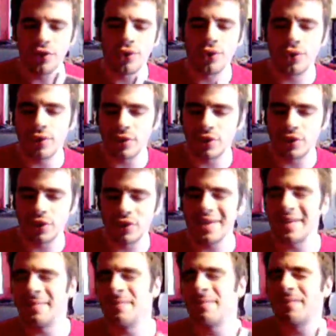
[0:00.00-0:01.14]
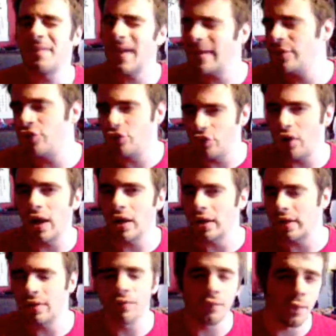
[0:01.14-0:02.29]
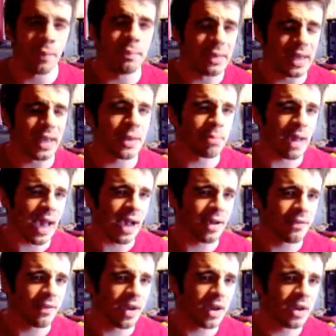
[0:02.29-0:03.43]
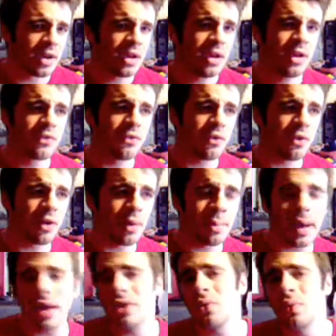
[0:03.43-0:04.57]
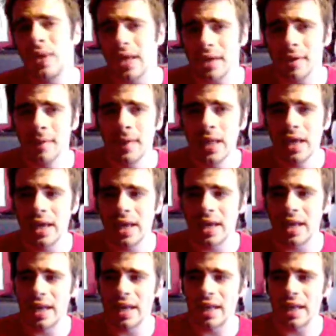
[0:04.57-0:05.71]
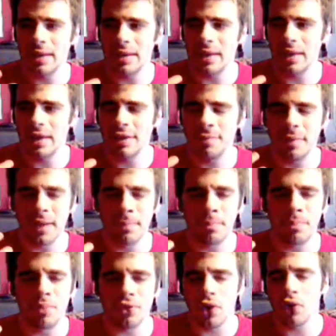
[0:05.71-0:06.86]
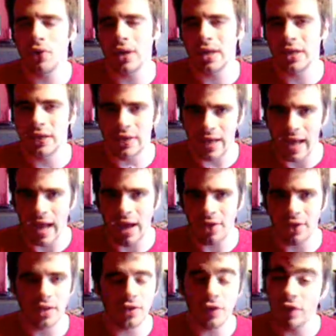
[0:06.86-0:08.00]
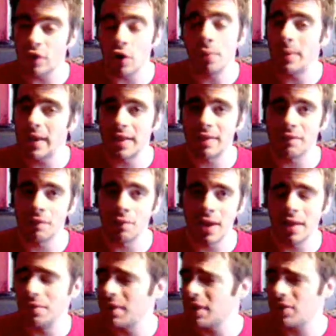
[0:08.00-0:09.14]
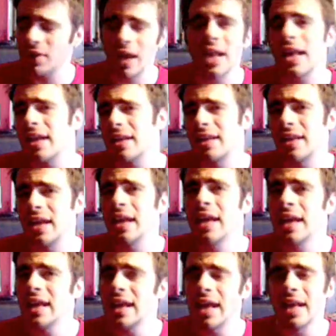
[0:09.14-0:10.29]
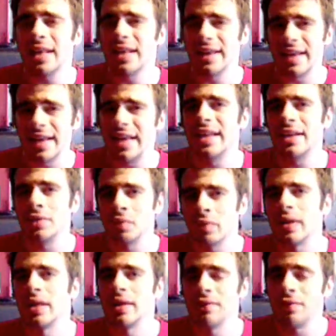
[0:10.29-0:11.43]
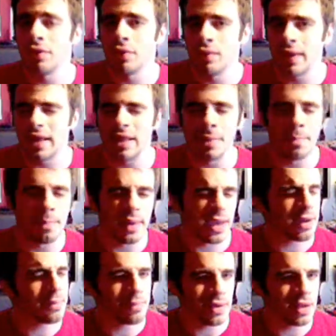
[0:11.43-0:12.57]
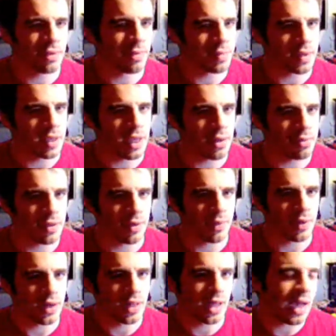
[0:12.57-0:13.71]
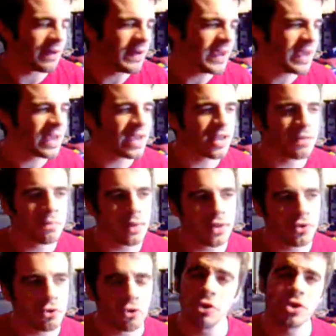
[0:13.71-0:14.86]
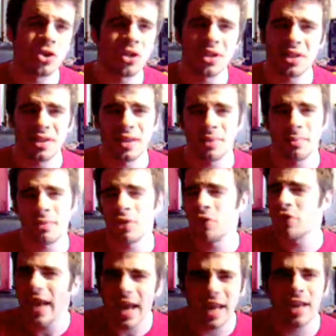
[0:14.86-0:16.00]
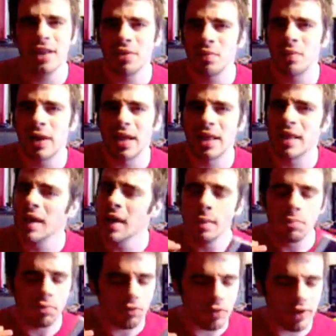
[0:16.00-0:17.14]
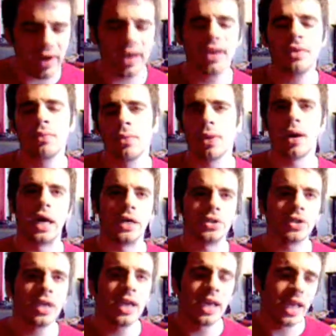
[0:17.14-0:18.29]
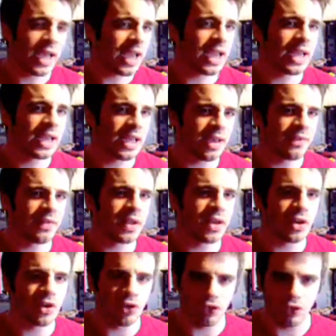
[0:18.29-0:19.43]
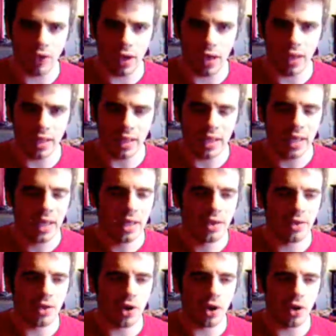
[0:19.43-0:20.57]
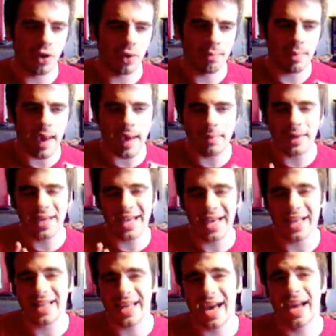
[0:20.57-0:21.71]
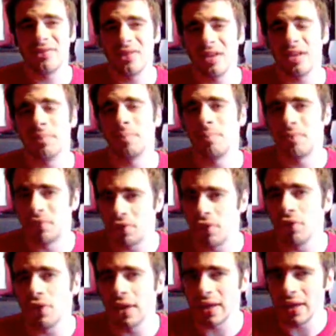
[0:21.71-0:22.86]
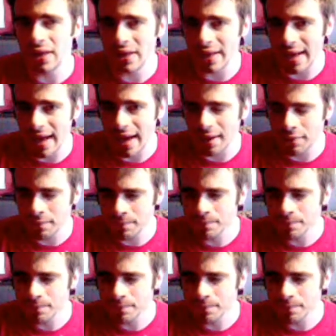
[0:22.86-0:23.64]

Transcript: tortured, and fed drugs from Deacon Blackfire for about a week. And he's been broken down in so many different ways because you gotta understand he hasn't eaten really for a week, the bare minimum to keep someone alive. He has been tortured in some most heinous ways, brainwashed, and given drugs. So Batman has kind of just broken down.